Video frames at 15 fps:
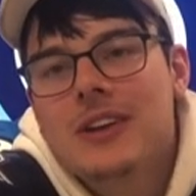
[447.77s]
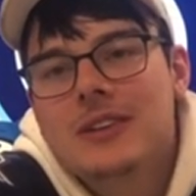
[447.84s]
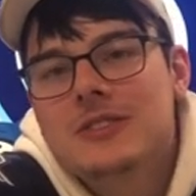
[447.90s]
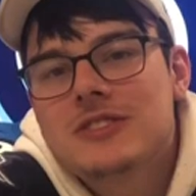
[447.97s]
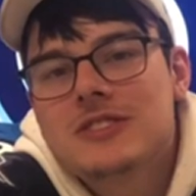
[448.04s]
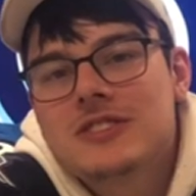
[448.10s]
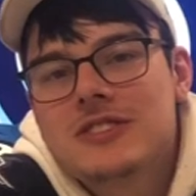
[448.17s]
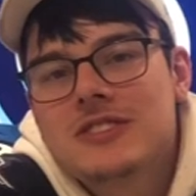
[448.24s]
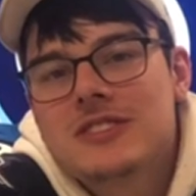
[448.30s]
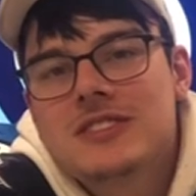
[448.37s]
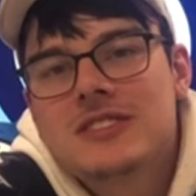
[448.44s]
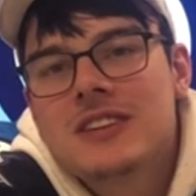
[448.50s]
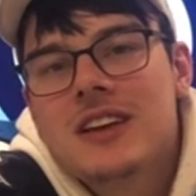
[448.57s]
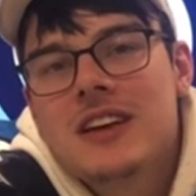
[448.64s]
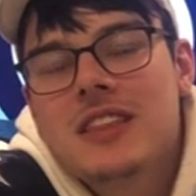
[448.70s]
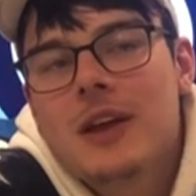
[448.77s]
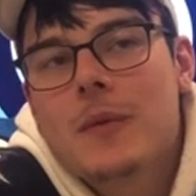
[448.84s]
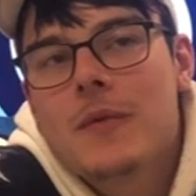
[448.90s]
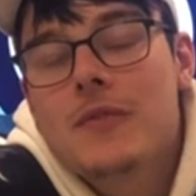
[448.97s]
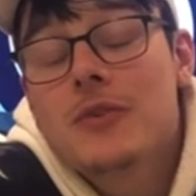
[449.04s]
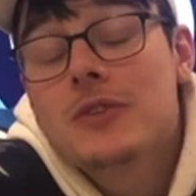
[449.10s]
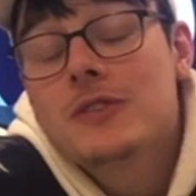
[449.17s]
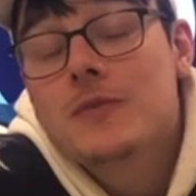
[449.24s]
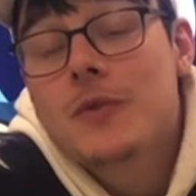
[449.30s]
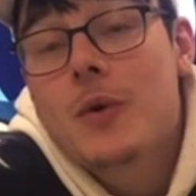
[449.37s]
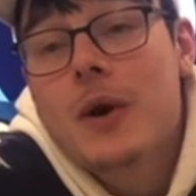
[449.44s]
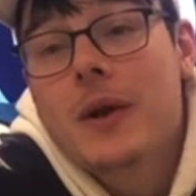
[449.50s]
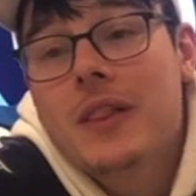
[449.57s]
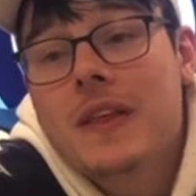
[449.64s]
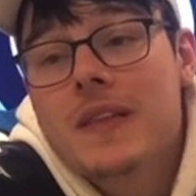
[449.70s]
It's just they review this for
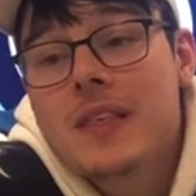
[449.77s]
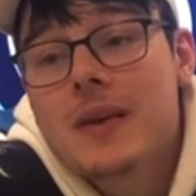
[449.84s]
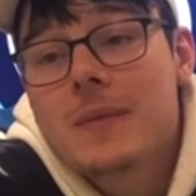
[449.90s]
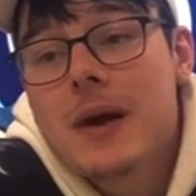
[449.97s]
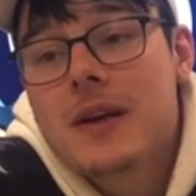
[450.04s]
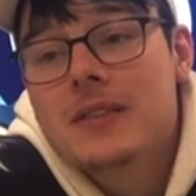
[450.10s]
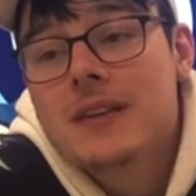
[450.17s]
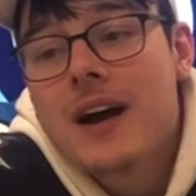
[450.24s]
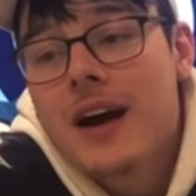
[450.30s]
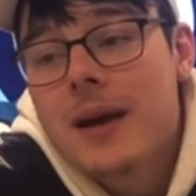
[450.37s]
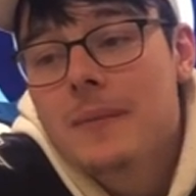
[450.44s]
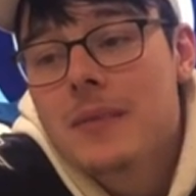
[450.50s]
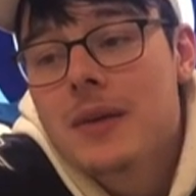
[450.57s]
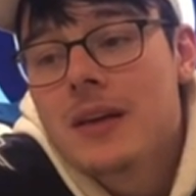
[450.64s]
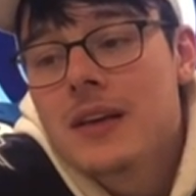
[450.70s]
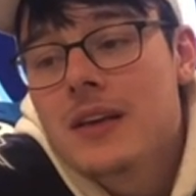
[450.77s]
quite a lengthy amount of time.